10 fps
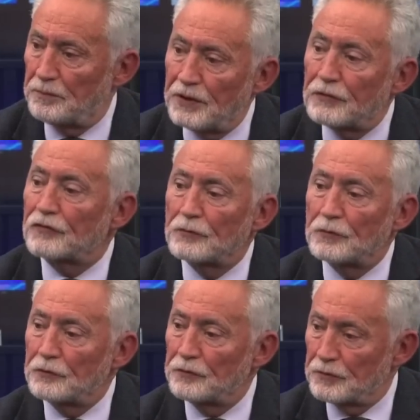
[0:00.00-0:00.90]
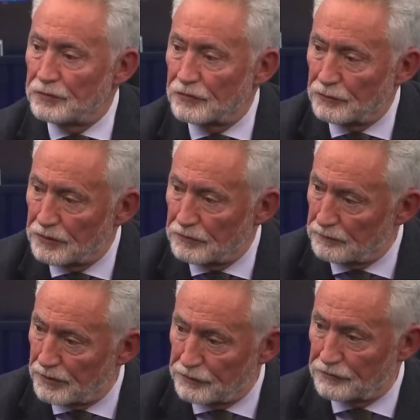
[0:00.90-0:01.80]
pincer movement
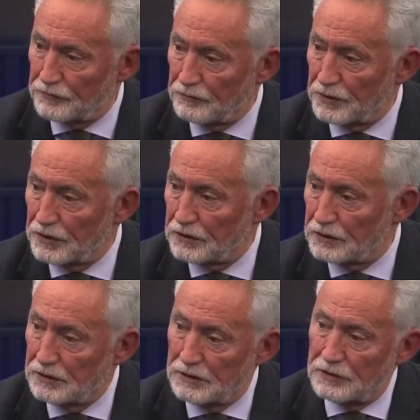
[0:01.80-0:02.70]
between mainstream media